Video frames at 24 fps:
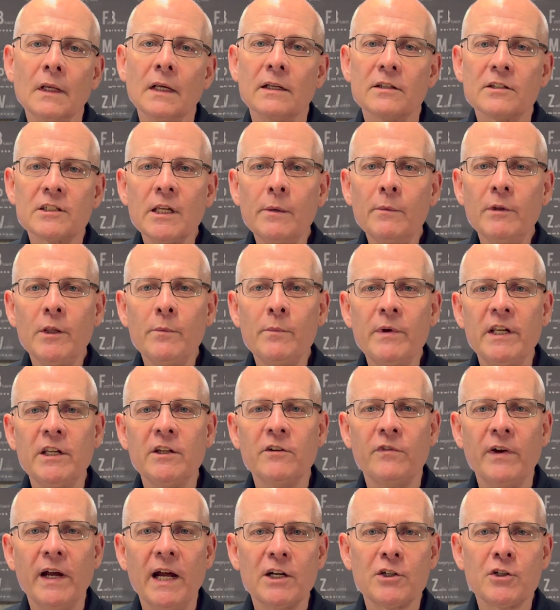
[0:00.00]
Some of the
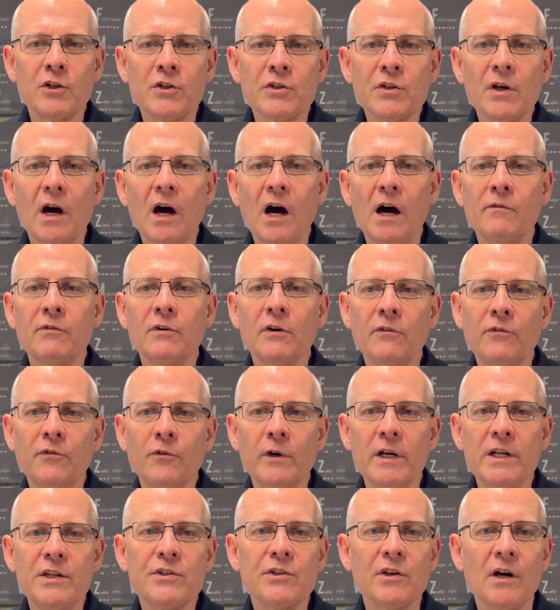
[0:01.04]
manufacturers offer
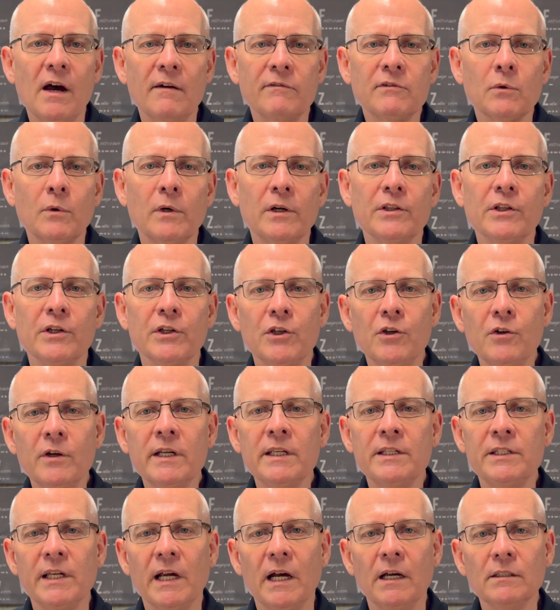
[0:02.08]
free software that you
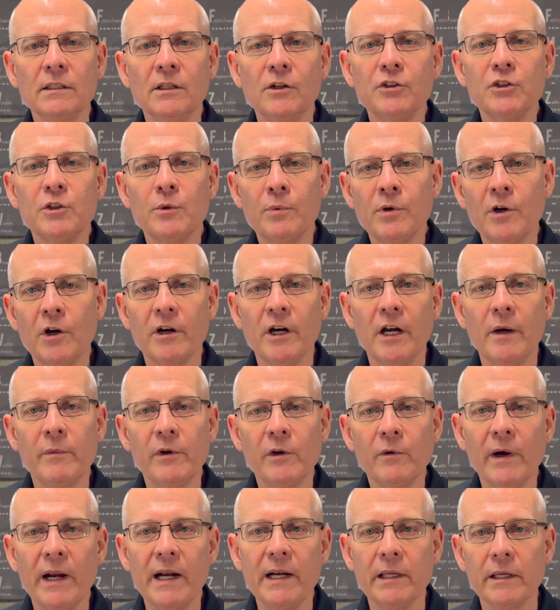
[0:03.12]
can download to program
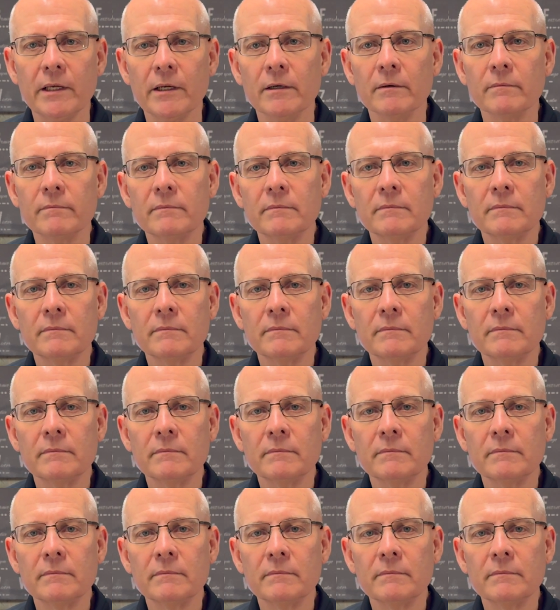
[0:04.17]
your radio.